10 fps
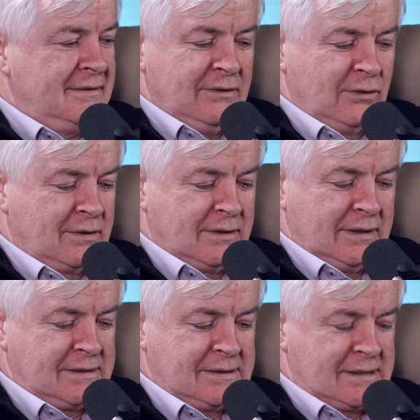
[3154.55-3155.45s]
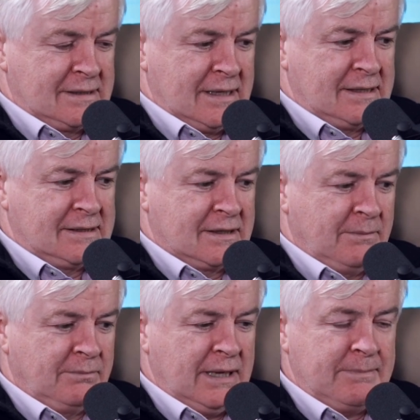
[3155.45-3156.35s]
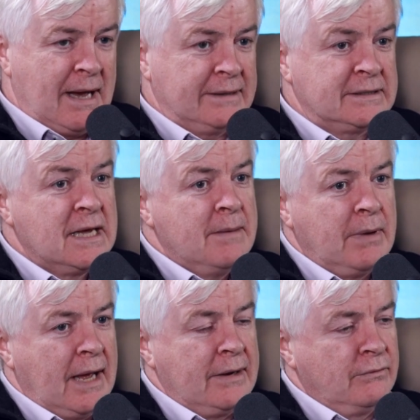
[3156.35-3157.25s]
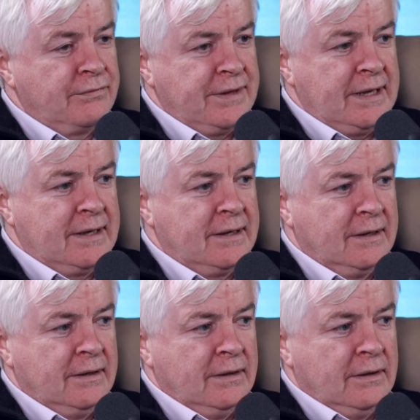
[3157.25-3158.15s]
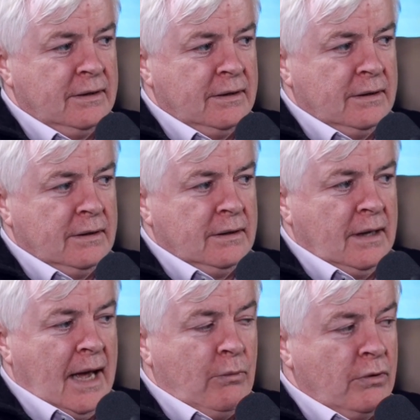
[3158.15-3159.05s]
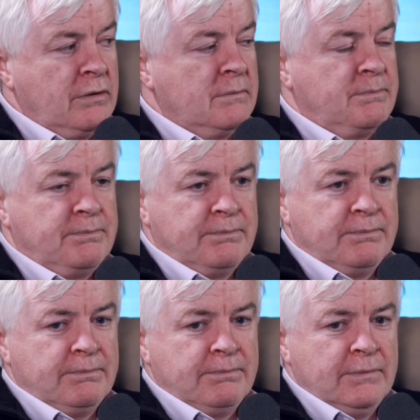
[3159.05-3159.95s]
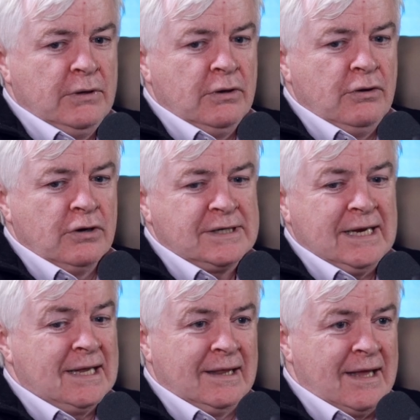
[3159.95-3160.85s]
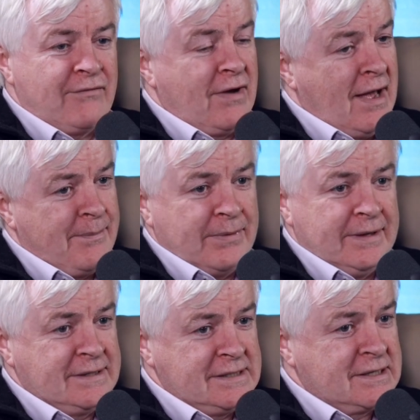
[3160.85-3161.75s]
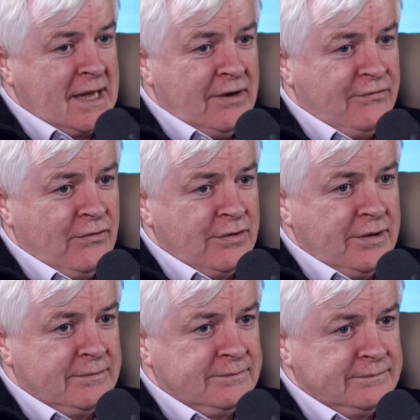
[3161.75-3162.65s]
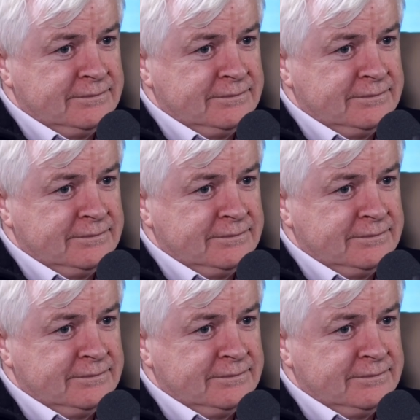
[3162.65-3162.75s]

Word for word: look, it's it's it's complete madness. But I don't think I wouldn't. You're saying it'll never happen. This is California.